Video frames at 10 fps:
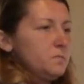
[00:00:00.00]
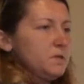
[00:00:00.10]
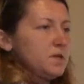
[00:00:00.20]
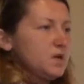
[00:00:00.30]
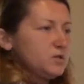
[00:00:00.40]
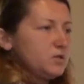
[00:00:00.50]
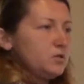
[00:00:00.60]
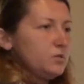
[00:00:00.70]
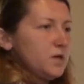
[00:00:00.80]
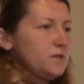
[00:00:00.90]
but
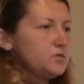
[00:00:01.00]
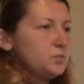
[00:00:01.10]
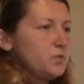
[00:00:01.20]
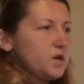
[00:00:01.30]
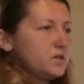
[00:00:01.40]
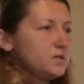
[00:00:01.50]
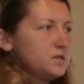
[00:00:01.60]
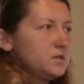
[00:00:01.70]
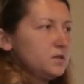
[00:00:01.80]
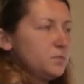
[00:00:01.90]
also we have to
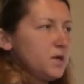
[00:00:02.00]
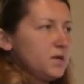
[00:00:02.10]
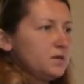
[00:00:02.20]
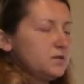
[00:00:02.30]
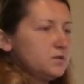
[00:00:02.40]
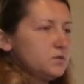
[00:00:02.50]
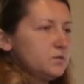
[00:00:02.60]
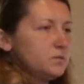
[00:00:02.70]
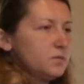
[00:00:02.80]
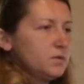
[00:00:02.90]
practice and apply it
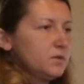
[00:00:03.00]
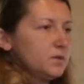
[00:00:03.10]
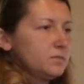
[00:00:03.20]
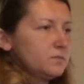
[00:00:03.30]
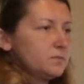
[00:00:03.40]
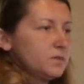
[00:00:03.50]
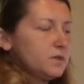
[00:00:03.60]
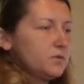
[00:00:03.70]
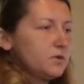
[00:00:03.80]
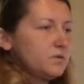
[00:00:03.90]
to our
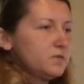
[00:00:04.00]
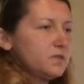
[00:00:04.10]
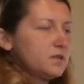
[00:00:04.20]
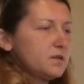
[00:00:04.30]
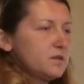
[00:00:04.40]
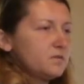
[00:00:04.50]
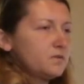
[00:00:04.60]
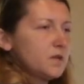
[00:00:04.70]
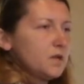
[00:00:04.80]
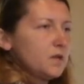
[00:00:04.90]
everyday life.
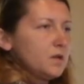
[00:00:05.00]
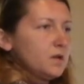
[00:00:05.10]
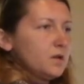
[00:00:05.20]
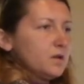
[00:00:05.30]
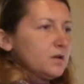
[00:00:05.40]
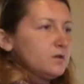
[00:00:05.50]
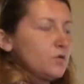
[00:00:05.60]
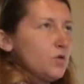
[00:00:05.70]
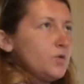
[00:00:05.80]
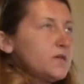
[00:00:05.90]
It
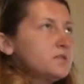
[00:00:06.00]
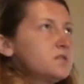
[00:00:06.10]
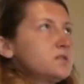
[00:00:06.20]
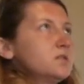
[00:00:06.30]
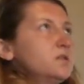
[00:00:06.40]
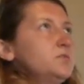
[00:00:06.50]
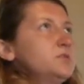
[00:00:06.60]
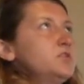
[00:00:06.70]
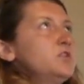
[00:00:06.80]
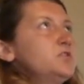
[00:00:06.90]
always,
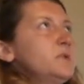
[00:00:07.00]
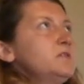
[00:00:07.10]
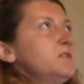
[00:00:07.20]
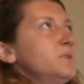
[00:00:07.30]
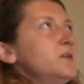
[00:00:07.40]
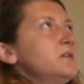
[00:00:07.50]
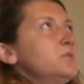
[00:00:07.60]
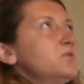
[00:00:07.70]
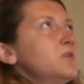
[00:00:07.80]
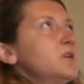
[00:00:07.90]
with judgmental mind,
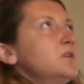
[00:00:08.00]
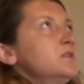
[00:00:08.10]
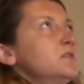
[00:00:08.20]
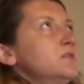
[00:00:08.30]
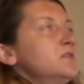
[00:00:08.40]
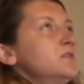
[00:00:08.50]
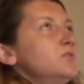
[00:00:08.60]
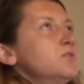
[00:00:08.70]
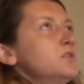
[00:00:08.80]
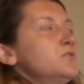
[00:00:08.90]
I'm trying
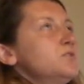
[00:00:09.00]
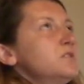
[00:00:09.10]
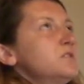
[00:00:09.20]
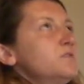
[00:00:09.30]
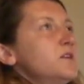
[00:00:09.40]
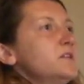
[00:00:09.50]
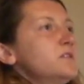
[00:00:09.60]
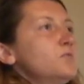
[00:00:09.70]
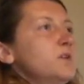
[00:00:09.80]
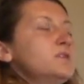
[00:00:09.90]
to justify and
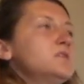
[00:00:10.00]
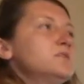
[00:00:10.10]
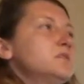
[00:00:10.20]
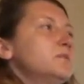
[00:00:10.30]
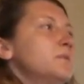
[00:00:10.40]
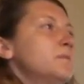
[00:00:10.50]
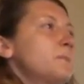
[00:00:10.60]
say, what is the